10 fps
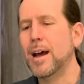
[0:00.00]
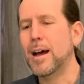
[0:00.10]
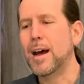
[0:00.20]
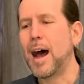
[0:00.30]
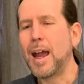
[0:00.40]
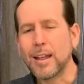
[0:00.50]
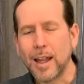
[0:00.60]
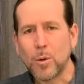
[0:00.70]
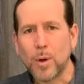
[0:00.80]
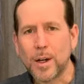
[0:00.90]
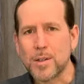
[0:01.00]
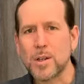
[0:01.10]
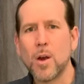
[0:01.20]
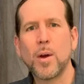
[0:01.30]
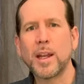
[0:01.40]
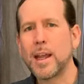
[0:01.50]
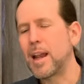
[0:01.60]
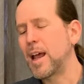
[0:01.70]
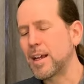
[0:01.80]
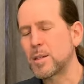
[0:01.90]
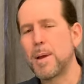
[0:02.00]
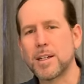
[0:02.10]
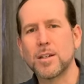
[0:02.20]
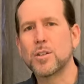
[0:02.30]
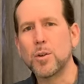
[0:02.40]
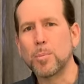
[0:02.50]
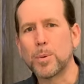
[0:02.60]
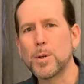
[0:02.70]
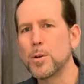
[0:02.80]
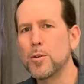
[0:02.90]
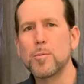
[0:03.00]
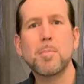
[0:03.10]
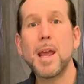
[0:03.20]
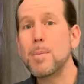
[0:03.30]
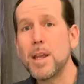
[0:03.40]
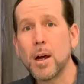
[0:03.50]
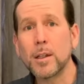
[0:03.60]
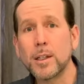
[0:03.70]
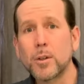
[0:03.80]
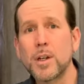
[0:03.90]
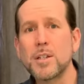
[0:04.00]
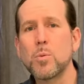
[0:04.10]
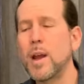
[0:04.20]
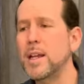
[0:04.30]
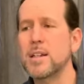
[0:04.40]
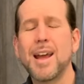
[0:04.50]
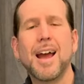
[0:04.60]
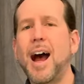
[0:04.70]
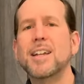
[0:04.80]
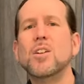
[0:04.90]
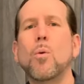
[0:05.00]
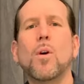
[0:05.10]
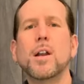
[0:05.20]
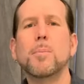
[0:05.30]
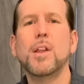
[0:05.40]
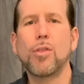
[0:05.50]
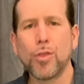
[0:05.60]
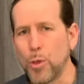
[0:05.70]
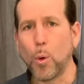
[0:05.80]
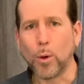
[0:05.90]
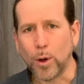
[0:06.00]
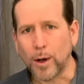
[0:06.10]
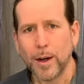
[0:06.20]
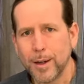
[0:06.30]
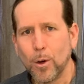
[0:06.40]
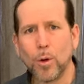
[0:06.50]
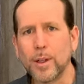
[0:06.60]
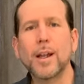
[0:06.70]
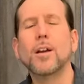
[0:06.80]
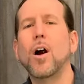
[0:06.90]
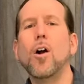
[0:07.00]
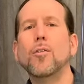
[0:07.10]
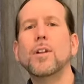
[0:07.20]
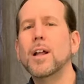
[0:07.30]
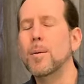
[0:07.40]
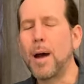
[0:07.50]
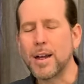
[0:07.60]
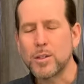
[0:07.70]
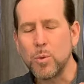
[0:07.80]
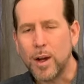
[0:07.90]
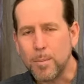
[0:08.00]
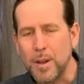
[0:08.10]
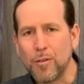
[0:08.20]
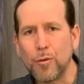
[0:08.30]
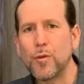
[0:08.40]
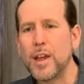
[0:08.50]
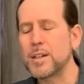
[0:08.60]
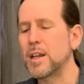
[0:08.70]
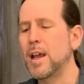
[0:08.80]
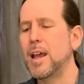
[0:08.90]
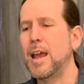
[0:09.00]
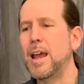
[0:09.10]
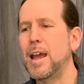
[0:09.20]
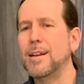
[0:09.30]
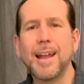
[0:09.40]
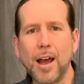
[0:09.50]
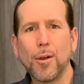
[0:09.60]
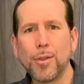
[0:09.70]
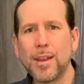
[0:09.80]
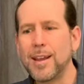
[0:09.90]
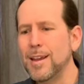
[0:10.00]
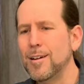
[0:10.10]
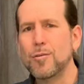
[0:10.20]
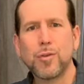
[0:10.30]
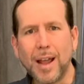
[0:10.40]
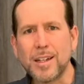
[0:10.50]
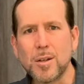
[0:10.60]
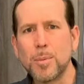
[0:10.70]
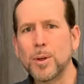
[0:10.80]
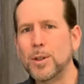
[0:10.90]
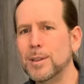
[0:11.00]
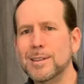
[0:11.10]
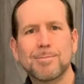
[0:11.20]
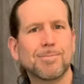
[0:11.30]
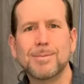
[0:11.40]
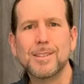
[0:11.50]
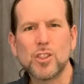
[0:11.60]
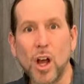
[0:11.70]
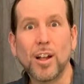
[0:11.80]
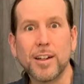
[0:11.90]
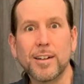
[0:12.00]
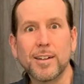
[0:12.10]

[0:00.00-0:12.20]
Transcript: I like where it's going and I expect it to improve. Maybe I'll increase weight. I don't want to be Thor holding a golf club. I just want to be fit and healthy, flexible, solid.